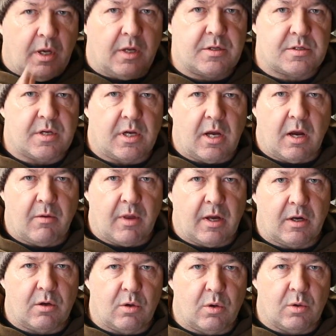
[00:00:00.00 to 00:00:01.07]
and see how
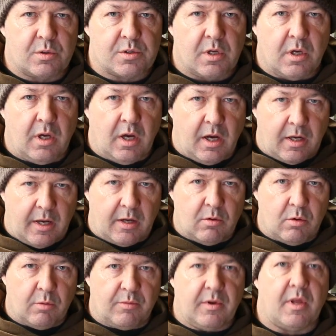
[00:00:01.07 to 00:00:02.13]
that goes, and then
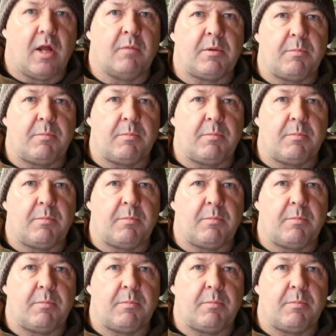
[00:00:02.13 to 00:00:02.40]
hopefully that'll